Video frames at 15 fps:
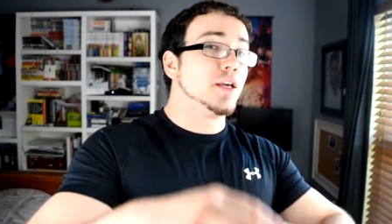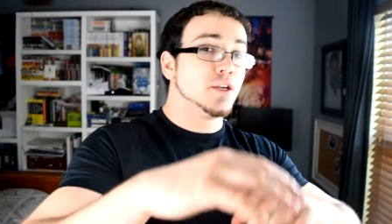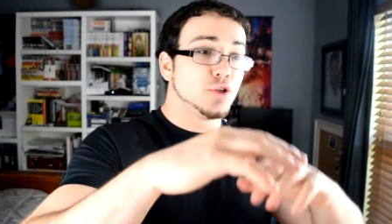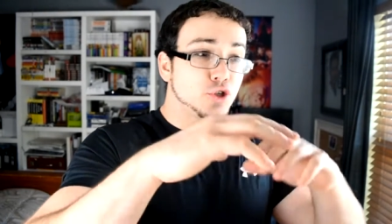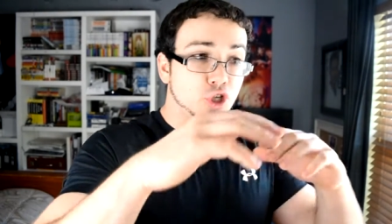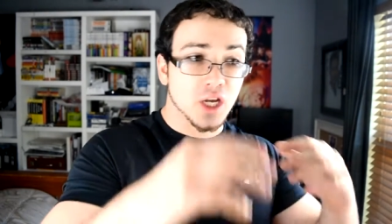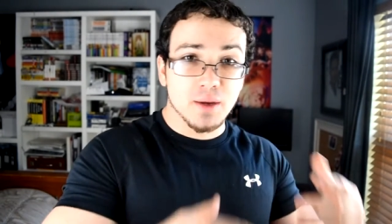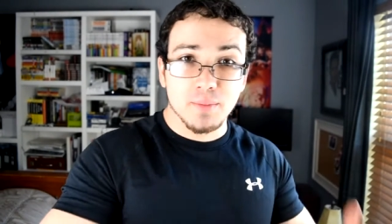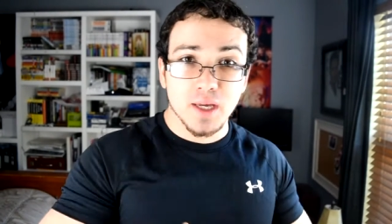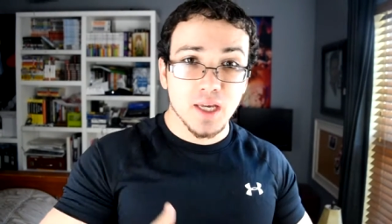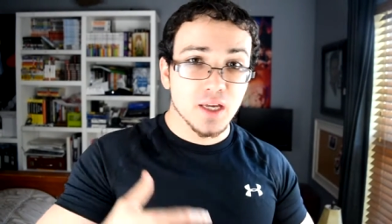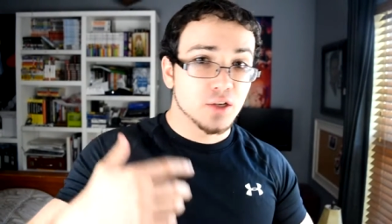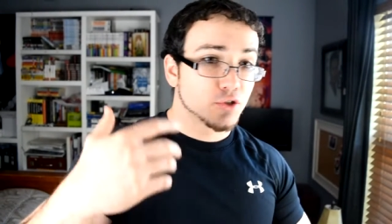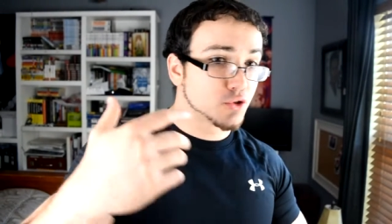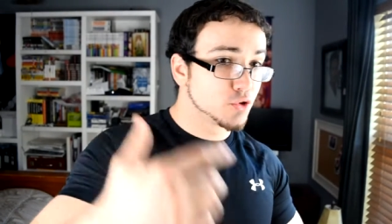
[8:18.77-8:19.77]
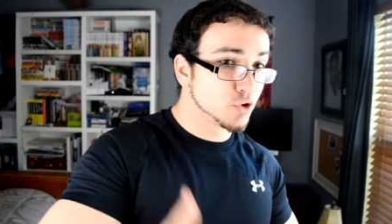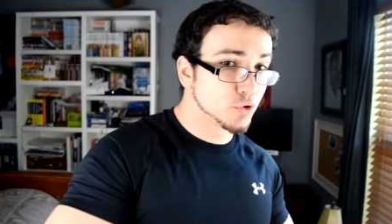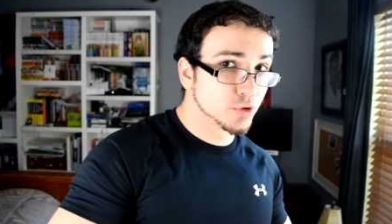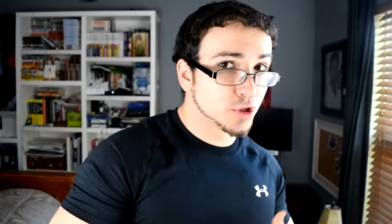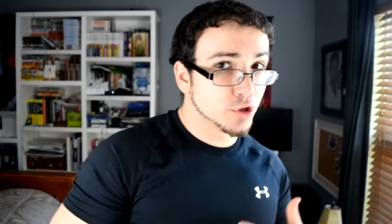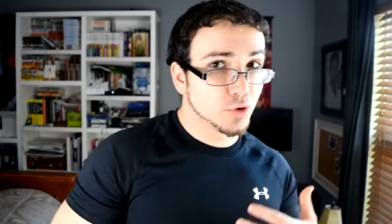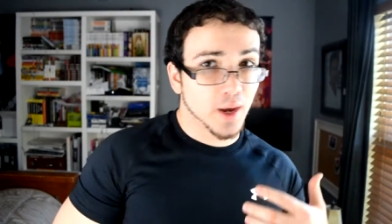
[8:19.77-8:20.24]
Shimi,
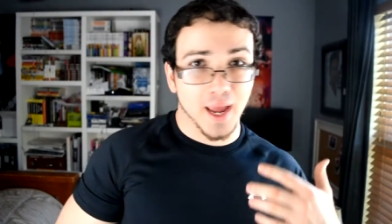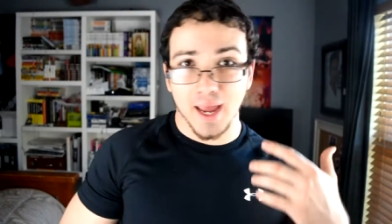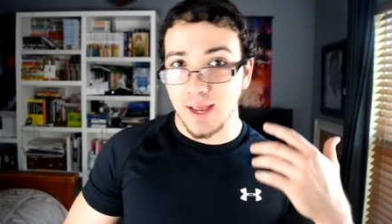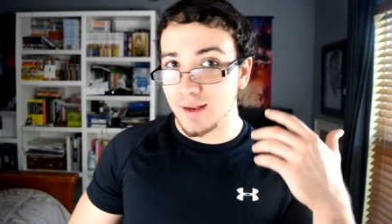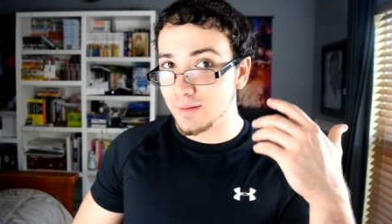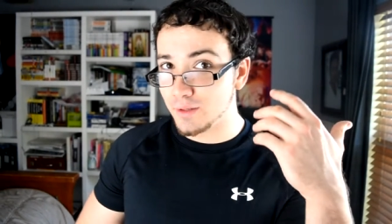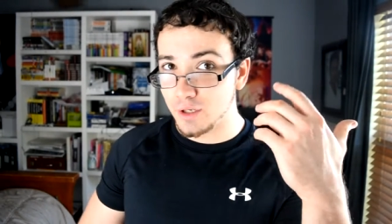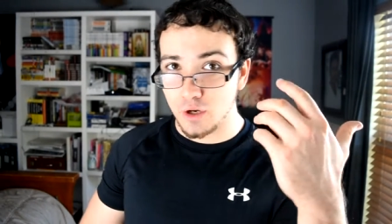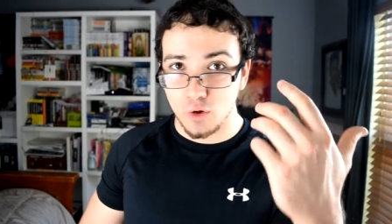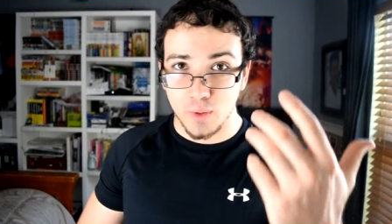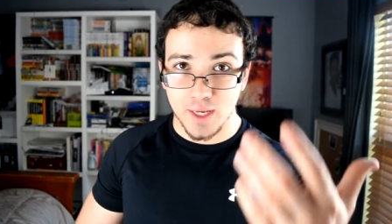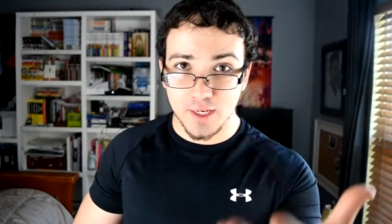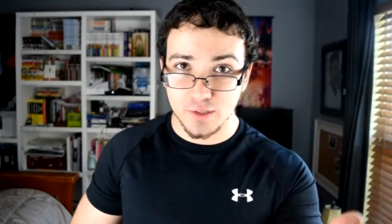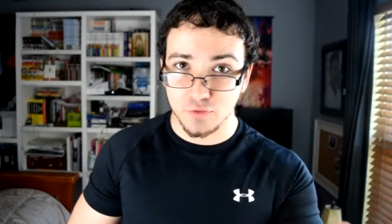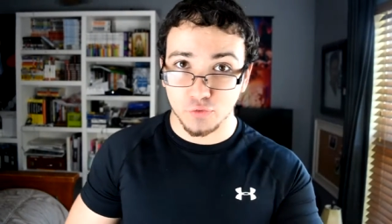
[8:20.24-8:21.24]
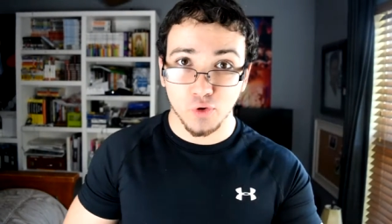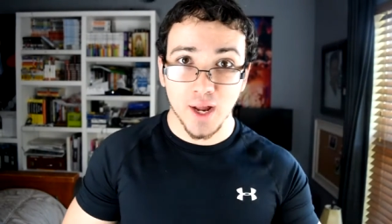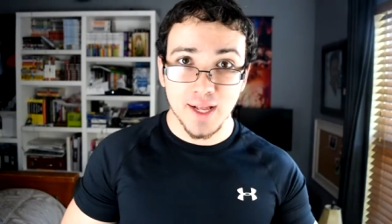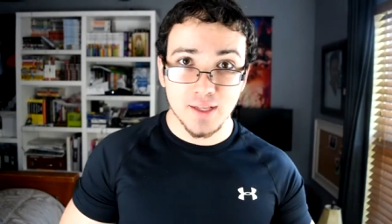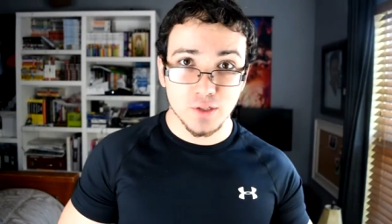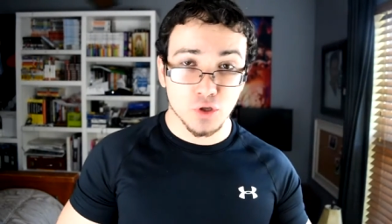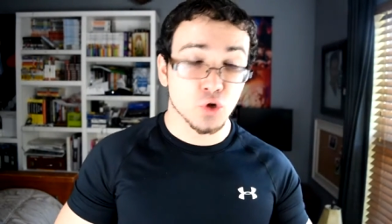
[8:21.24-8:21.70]
Suguru, and, you know, his
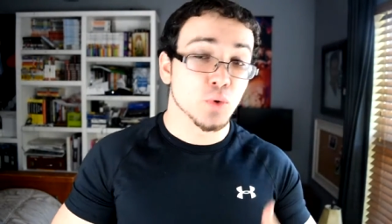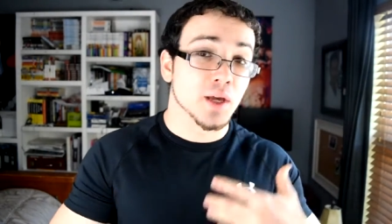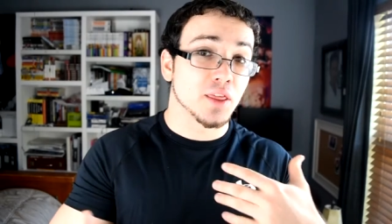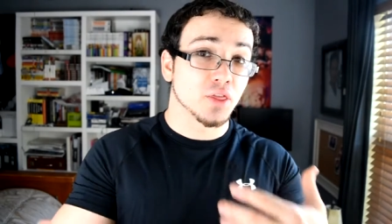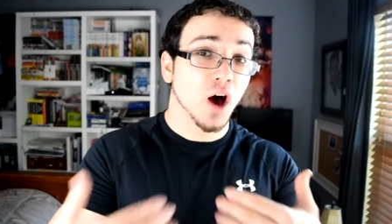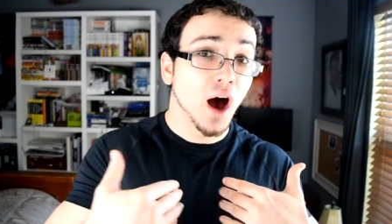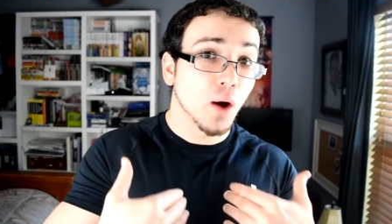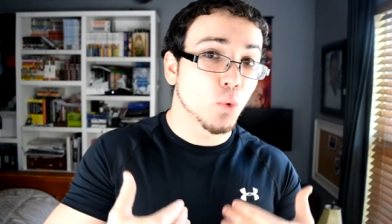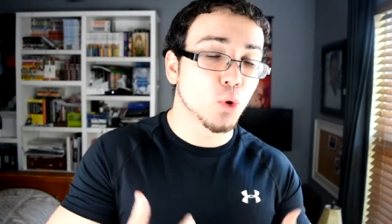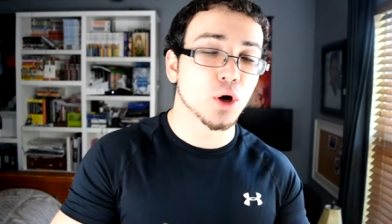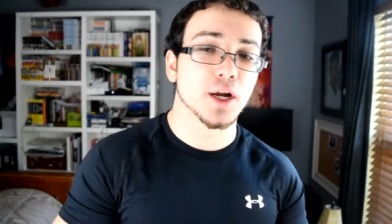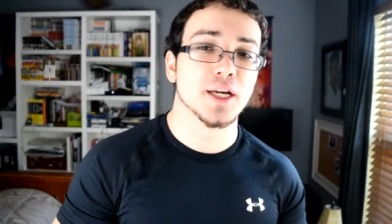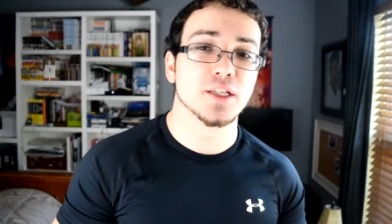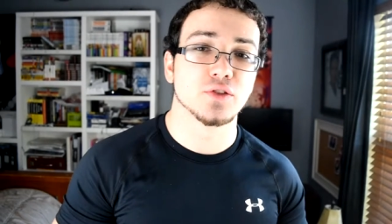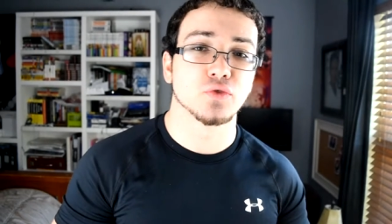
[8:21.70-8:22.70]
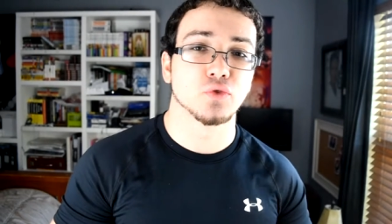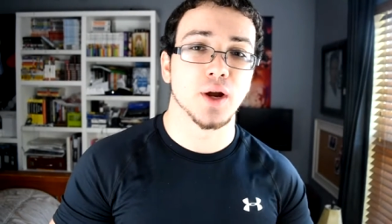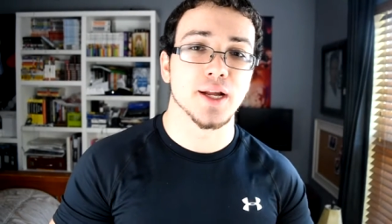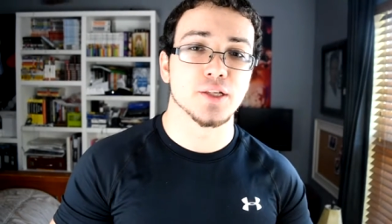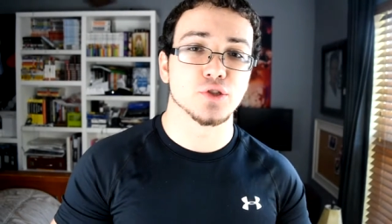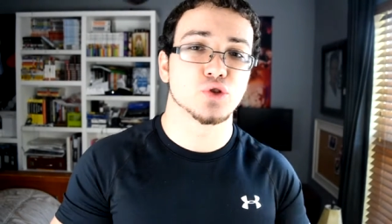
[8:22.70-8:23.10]
friends, who he thought were his friends,